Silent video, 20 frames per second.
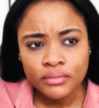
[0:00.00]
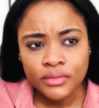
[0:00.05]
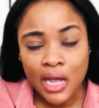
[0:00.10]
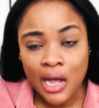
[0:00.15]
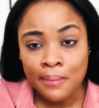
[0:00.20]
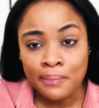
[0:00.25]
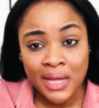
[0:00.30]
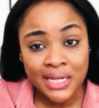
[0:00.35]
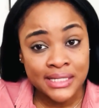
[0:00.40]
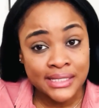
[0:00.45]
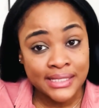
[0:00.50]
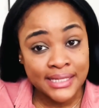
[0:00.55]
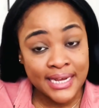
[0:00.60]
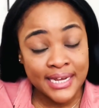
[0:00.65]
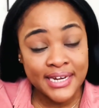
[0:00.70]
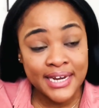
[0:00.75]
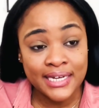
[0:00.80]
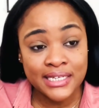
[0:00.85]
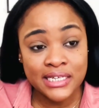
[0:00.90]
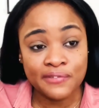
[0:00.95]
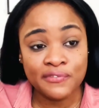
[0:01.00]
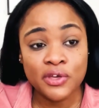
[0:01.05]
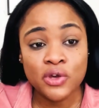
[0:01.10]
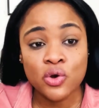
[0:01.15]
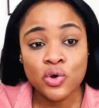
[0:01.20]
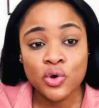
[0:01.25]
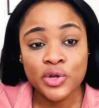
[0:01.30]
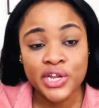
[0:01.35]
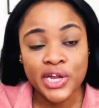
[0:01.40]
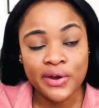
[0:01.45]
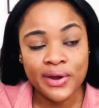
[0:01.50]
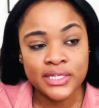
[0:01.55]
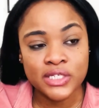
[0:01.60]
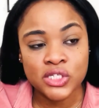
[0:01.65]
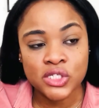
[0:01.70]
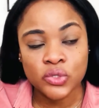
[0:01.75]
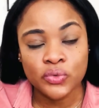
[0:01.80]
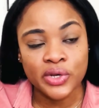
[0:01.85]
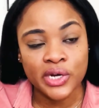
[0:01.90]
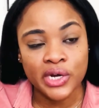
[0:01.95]
I'm not saying that if you go there and
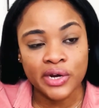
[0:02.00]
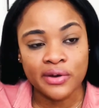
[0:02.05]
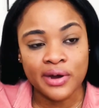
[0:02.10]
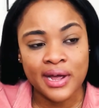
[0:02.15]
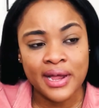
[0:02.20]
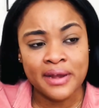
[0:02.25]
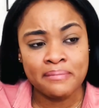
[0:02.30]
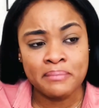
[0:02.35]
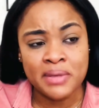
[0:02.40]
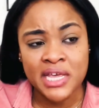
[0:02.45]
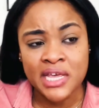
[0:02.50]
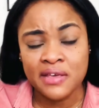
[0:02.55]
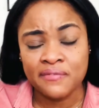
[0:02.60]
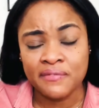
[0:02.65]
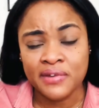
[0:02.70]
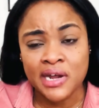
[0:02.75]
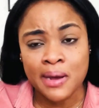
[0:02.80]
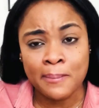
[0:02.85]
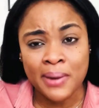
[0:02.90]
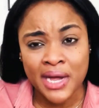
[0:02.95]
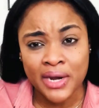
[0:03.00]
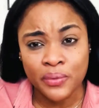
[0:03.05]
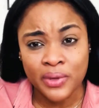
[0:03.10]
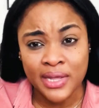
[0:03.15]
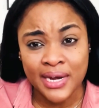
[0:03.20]
swear and behave in a bad way,